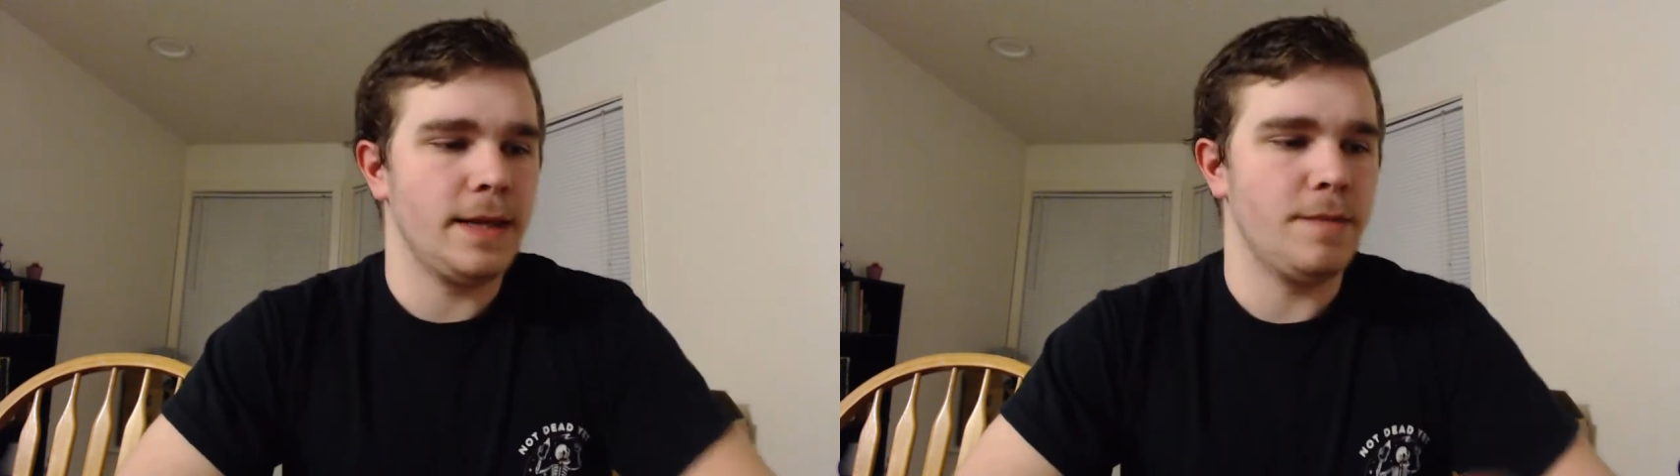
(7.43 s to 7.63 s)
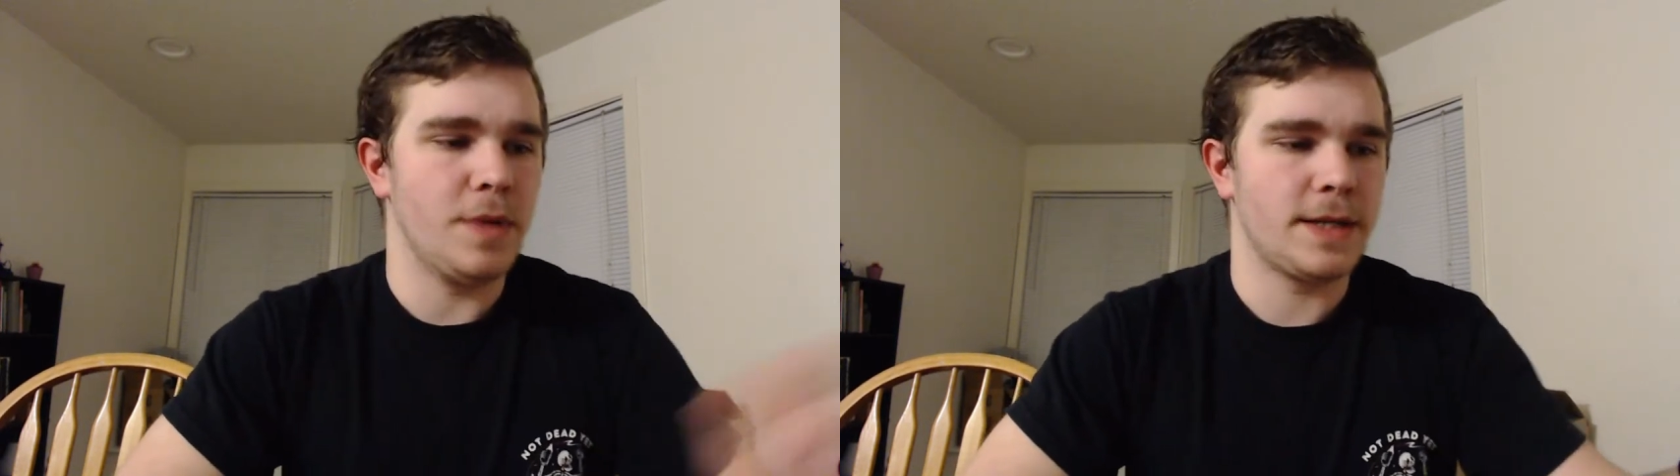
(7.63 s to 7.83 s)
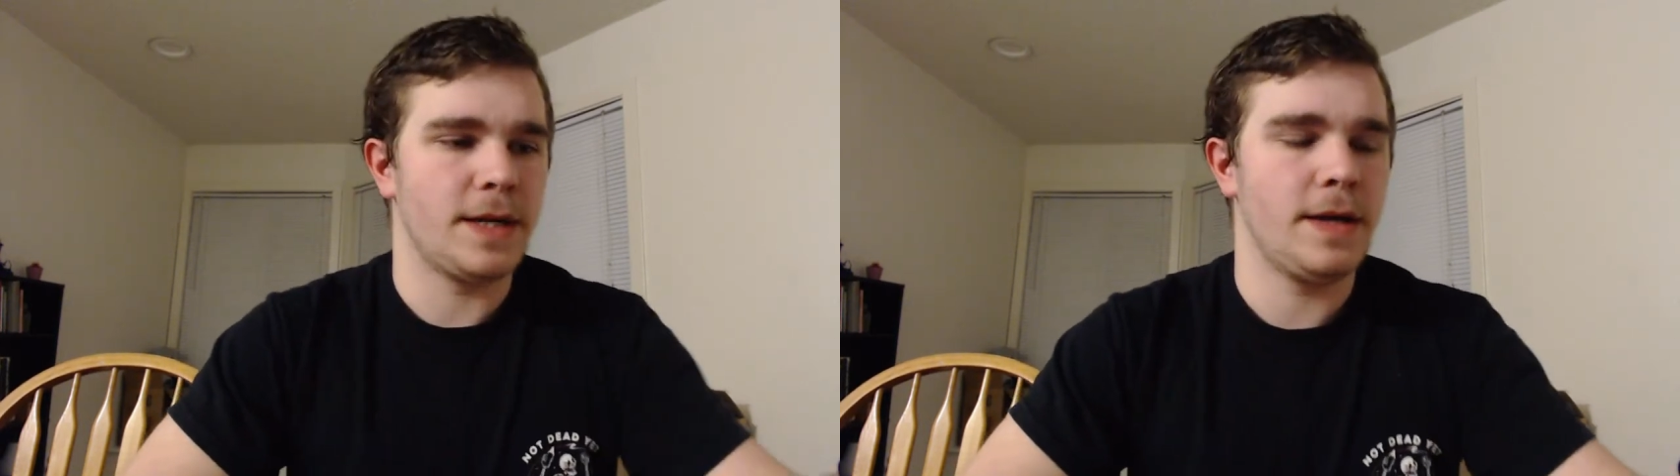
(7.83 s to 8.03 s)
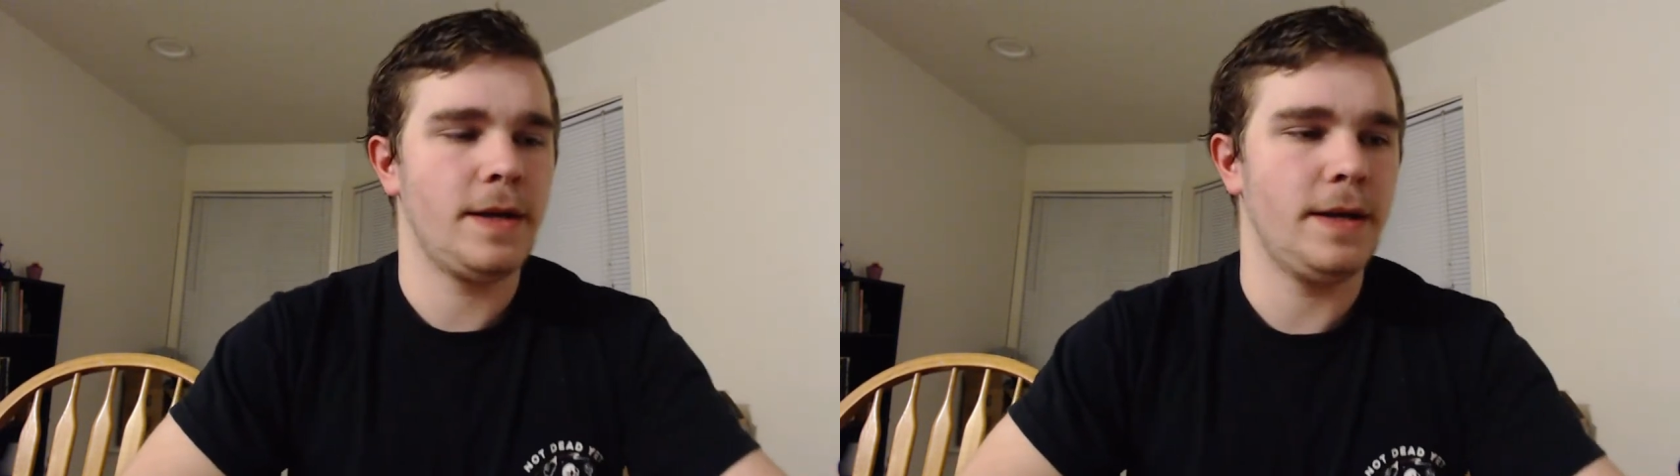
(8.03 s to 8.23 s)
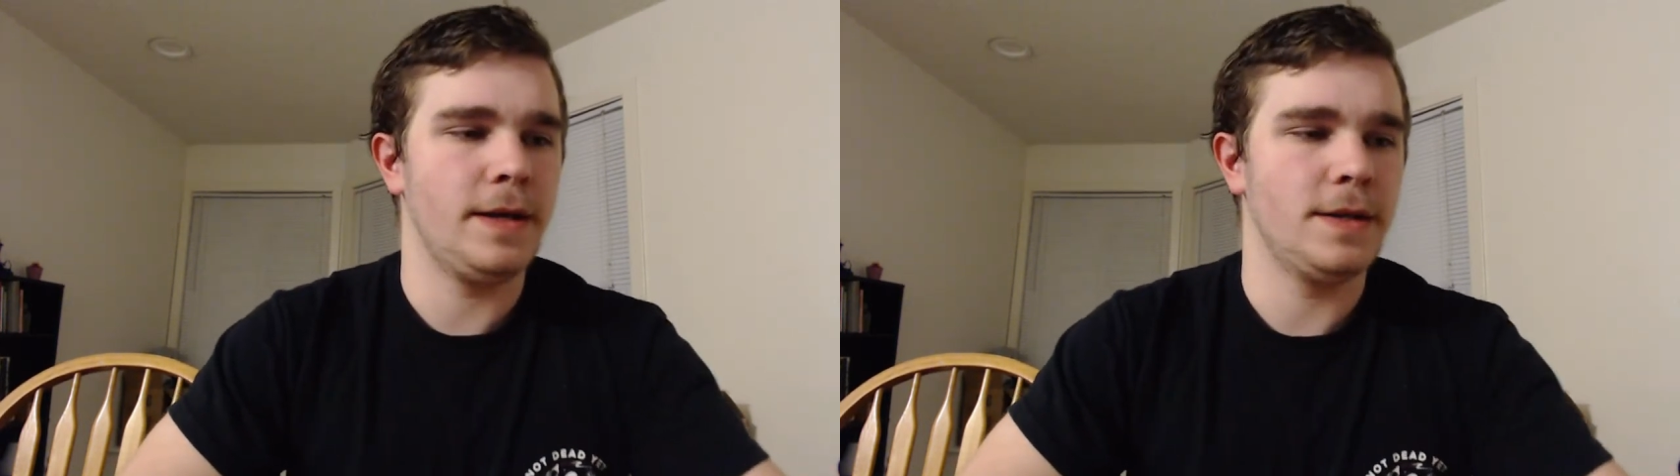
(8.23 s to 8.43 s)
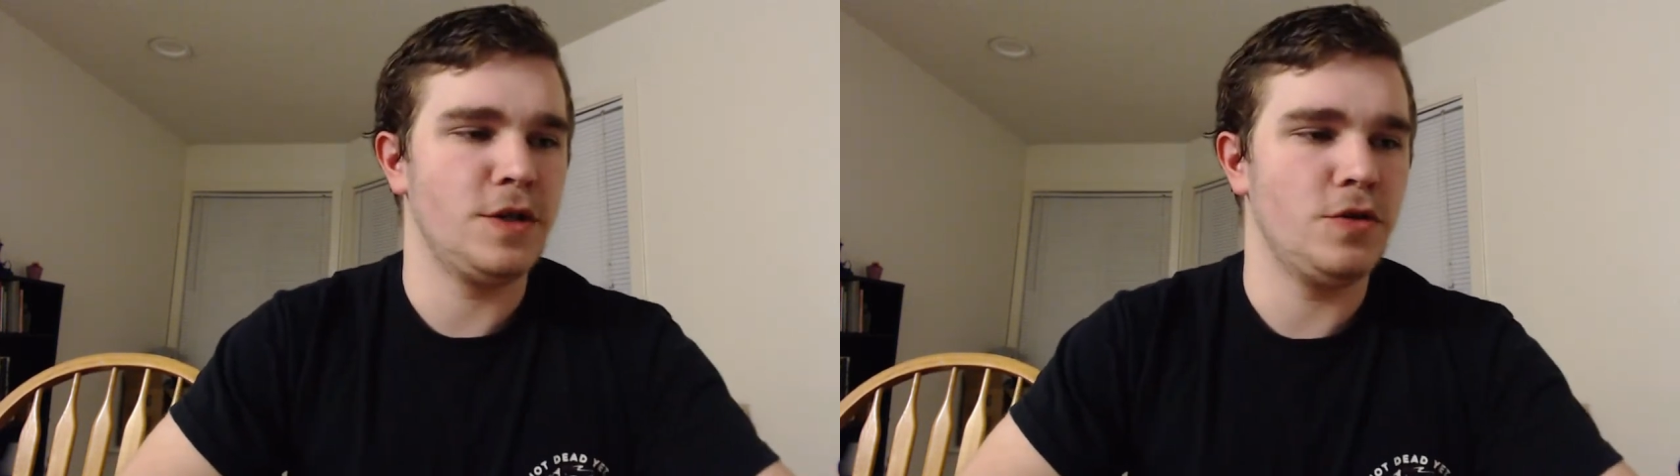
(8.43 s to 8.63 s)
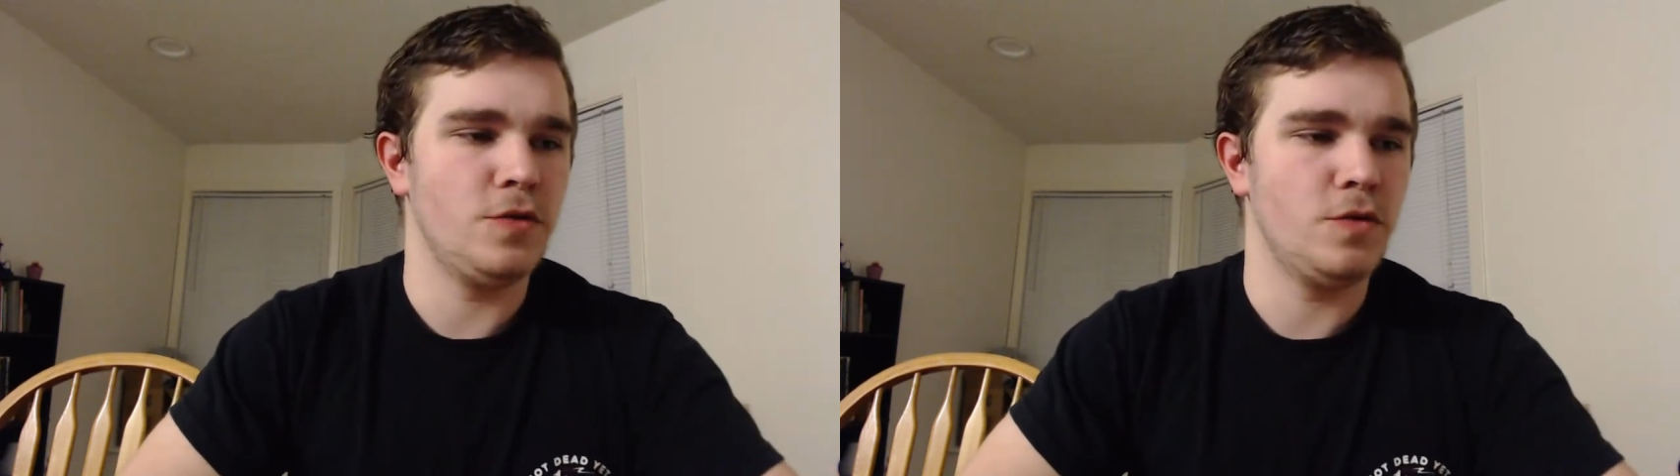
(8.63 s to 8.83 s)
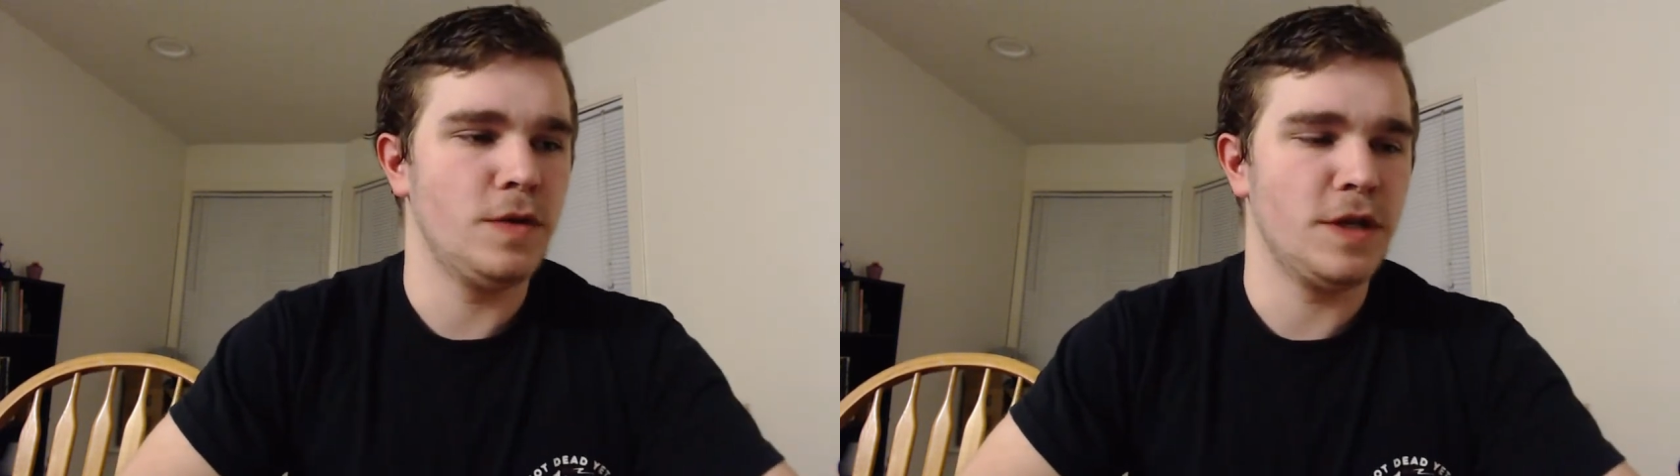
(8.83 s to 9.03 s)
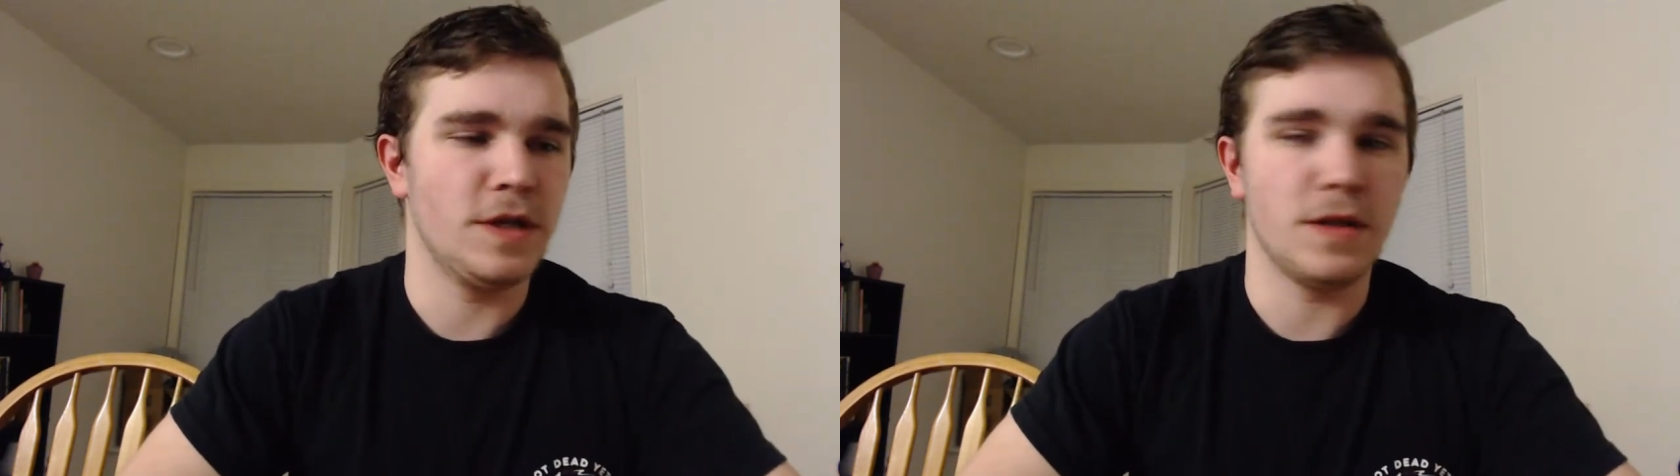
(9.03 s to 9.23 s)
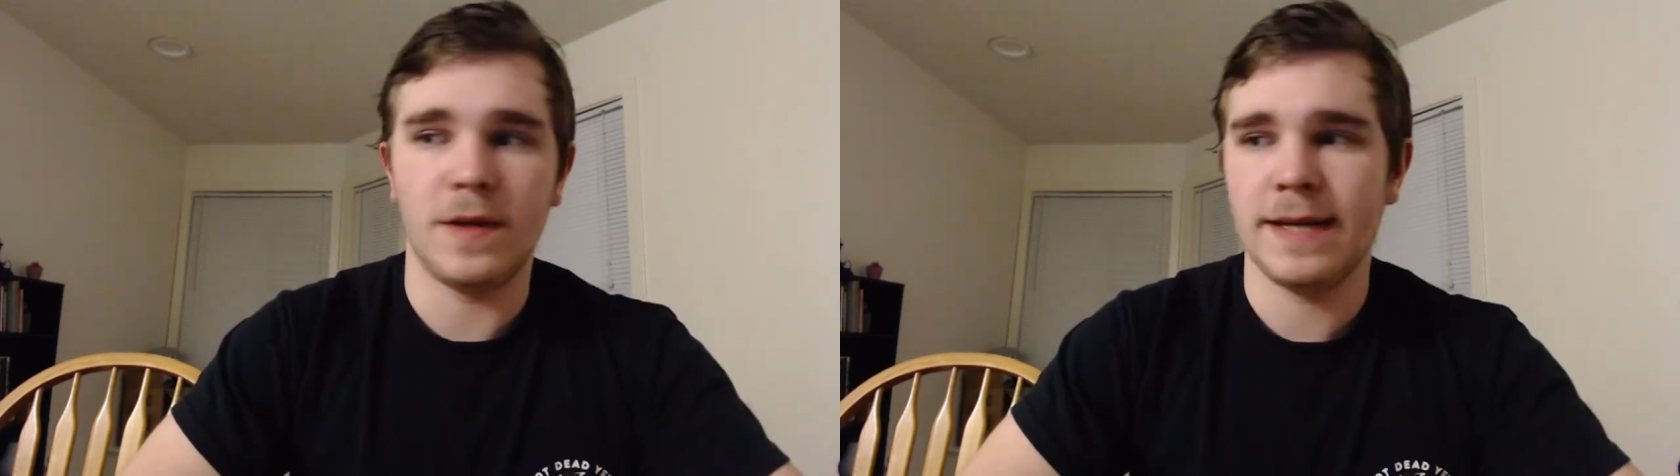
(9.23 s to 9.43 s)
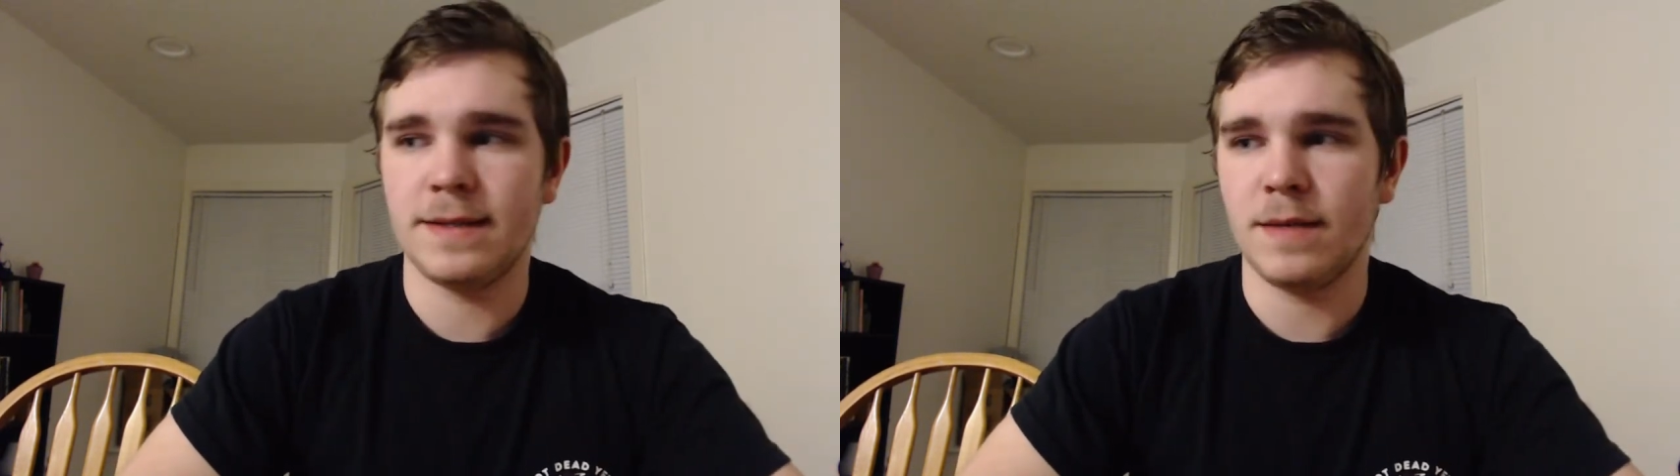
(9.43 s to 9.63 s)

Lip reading: but it is new nonetheless.